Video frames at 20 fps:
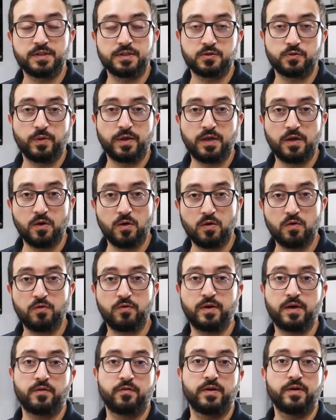this video
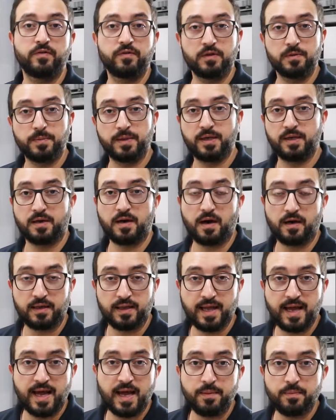where we will be in our
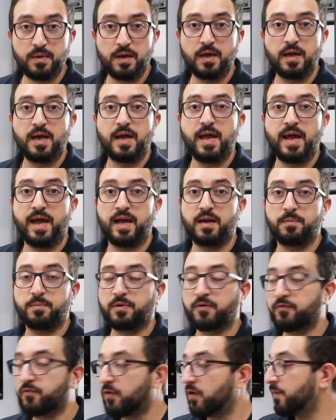lab and
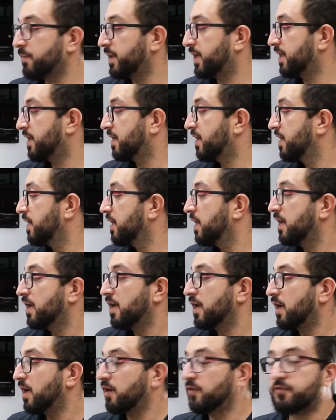performing
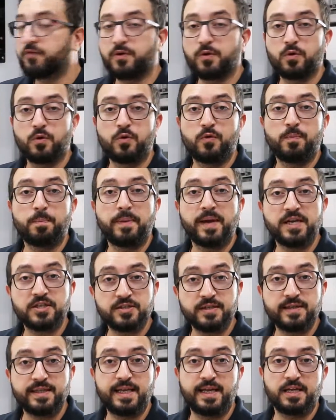a few
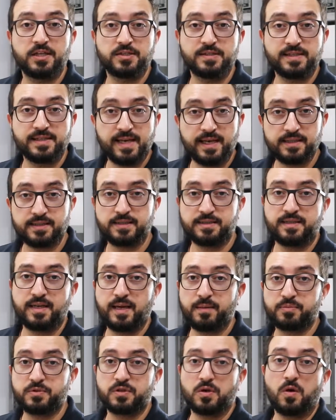patient leakage test
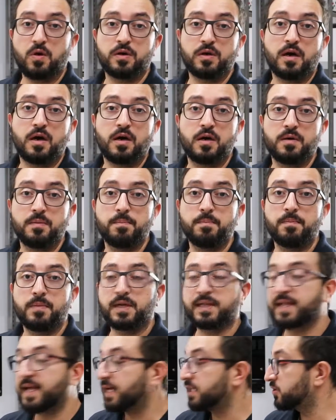steps on our
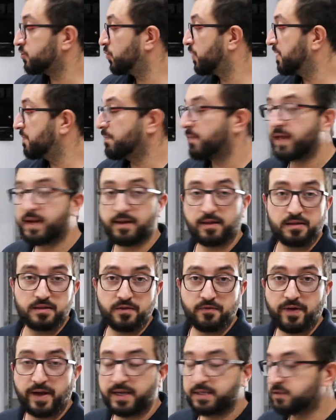class one medical
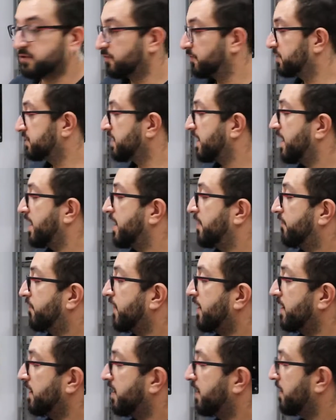device, which I have
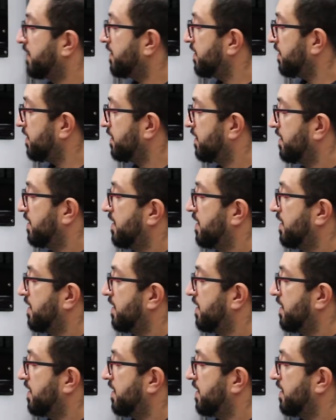right here.